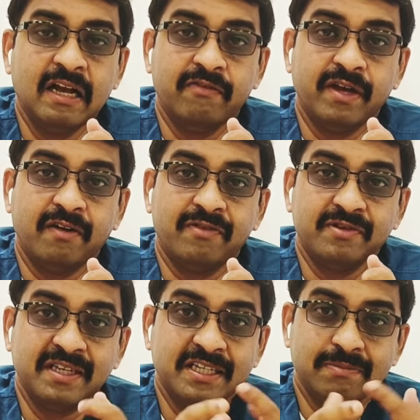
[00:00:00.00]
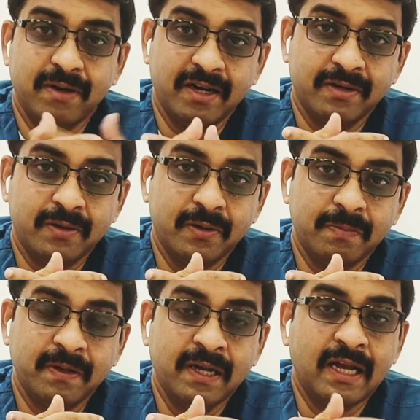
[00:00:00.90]
We have to see his blood
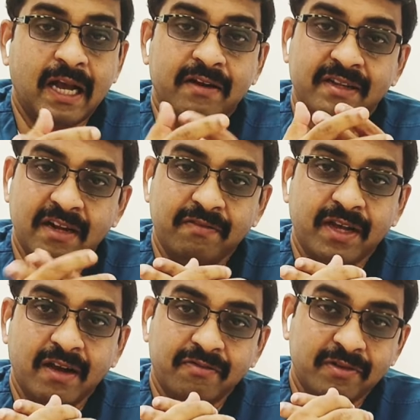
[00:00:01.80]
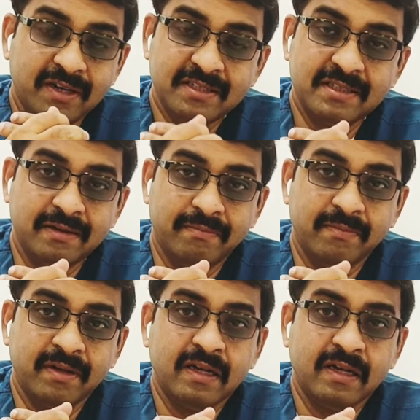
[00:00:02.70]
group and then we have to list him.